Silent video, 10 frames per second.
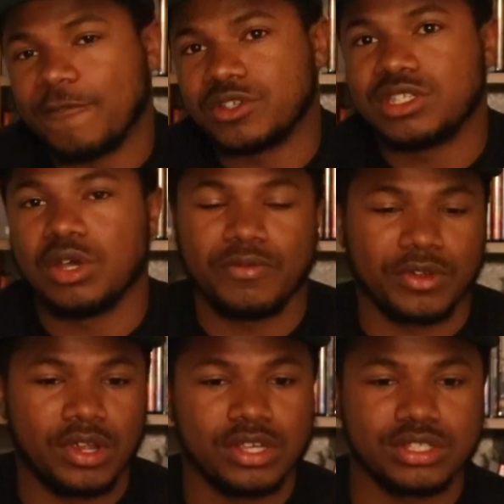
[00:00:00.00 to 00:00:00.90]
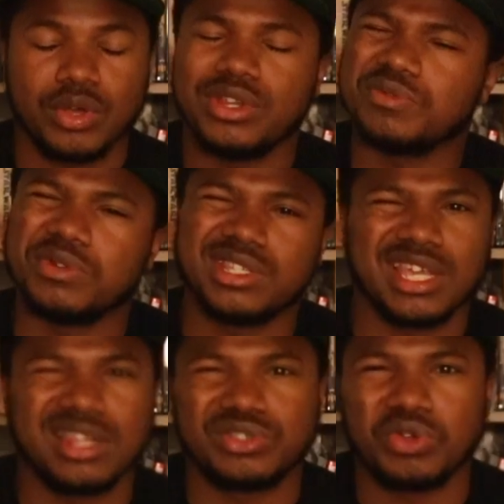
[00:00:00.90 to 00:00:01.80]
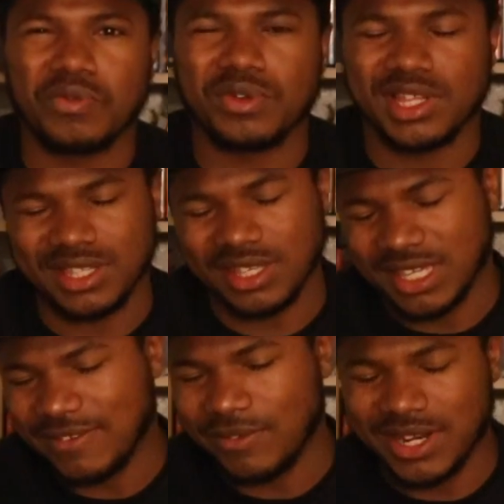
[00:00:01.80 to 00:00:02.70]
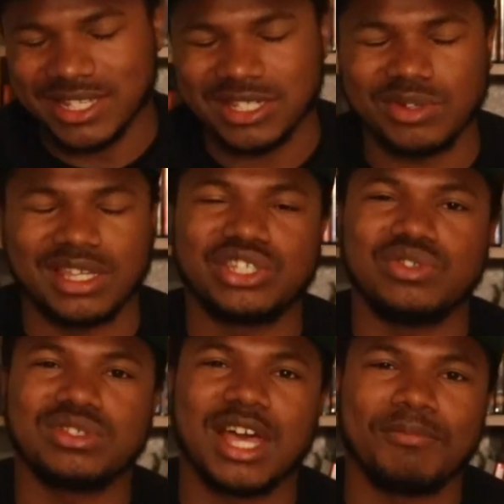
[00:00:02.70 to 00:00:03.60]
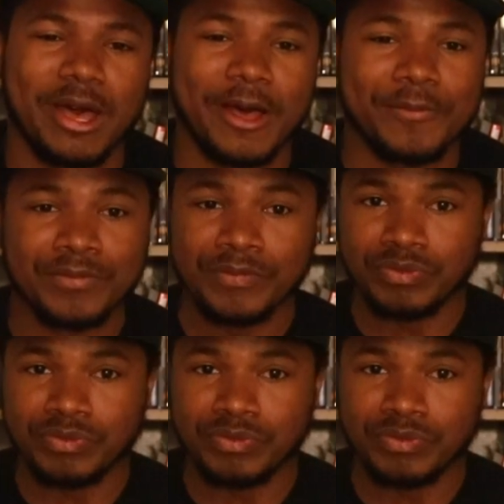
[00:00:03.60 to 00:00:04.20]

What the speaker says: Silver, so he doesn't really tell him the truth or anything, even when certain issues come up.